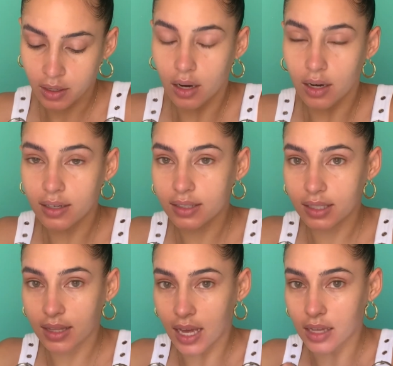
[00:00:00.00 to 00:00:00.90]
Honestly,
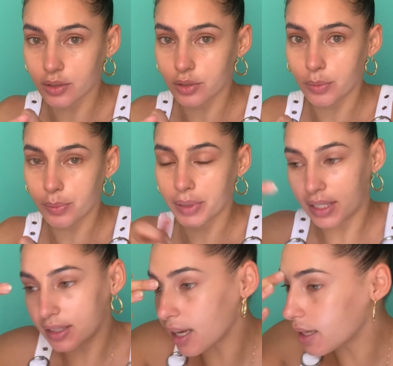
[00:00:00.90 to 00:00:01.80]
that little
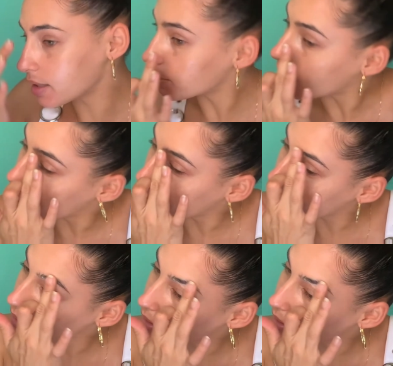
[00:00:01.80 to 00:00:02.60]
pea-sized amount is